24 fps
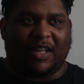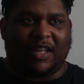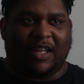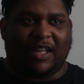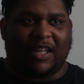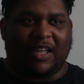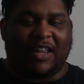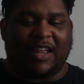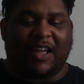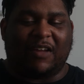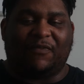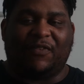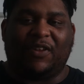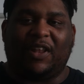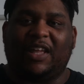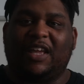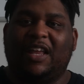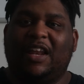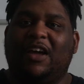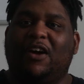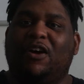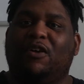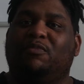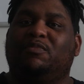I feel like
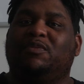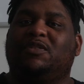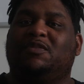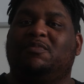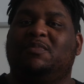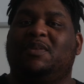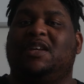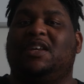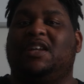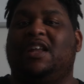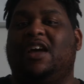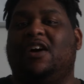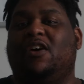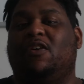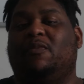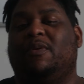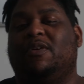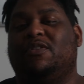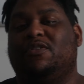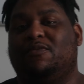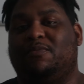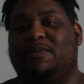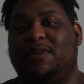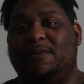it helps me to help
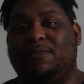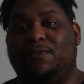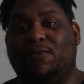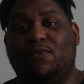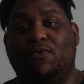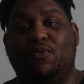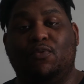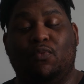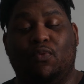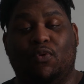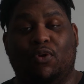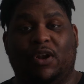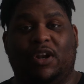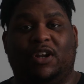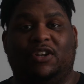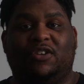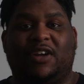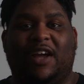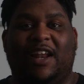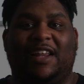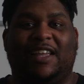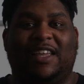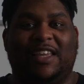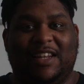other people who want to
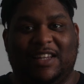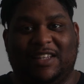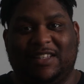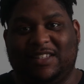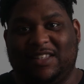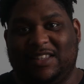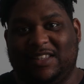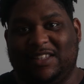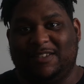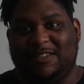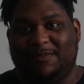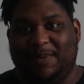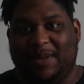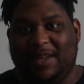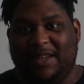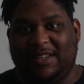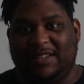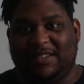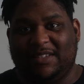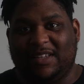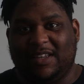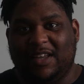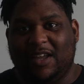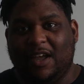try to get into
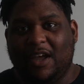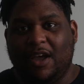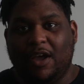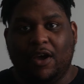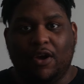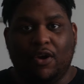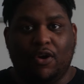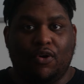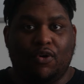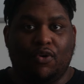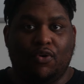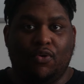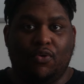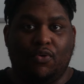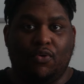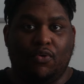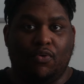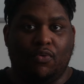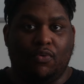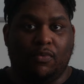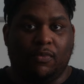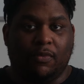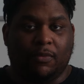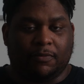space,
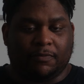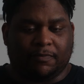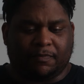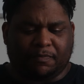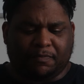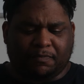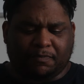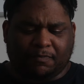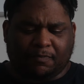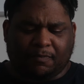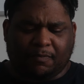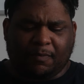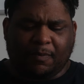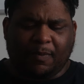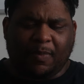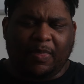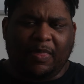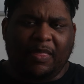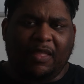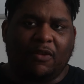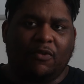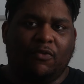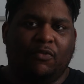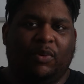who
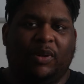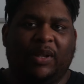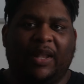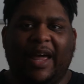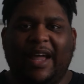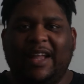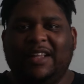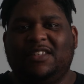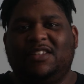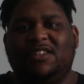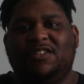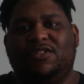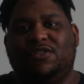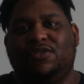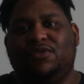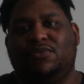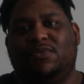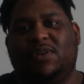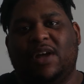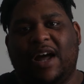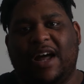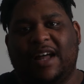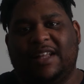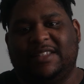will like to do
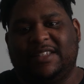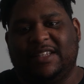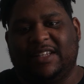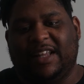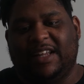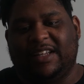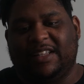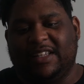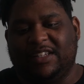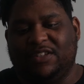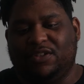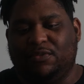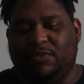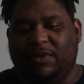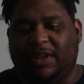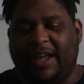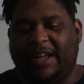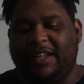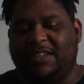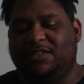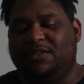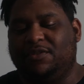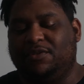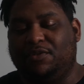content like this, who
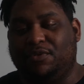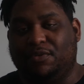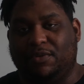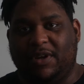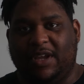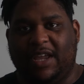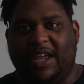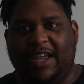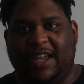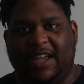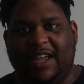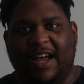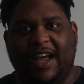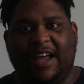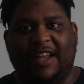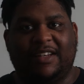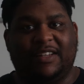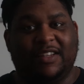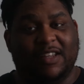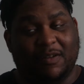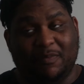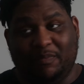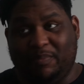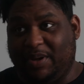like to create
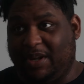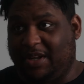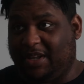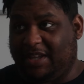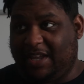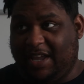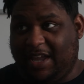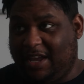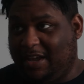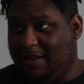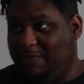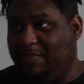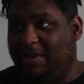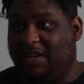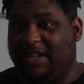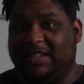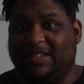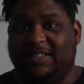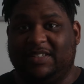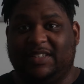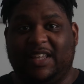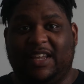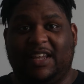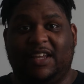content but can't
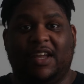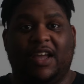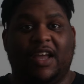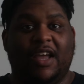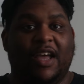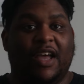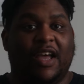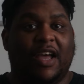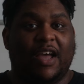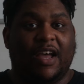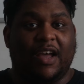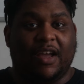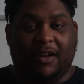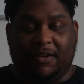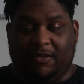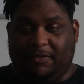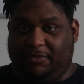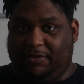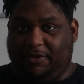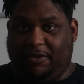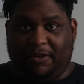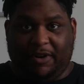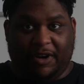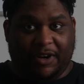because they're
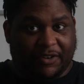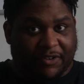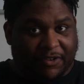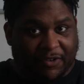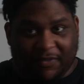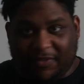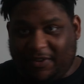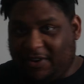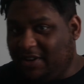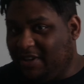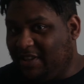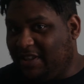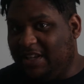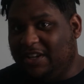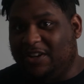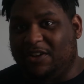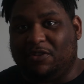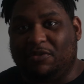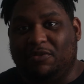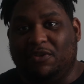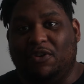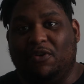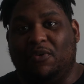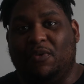introverted, they
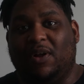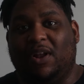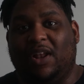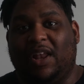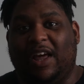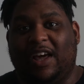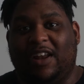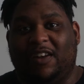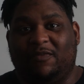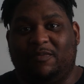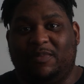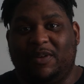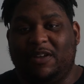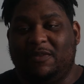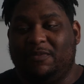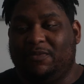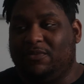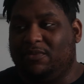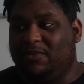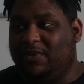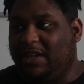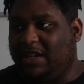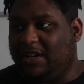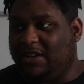don't know a lot of
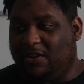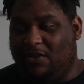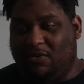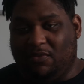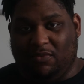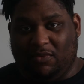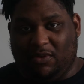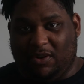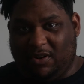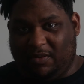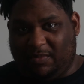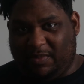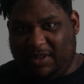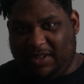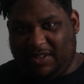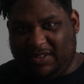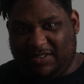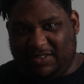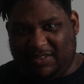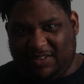people, they don't want to be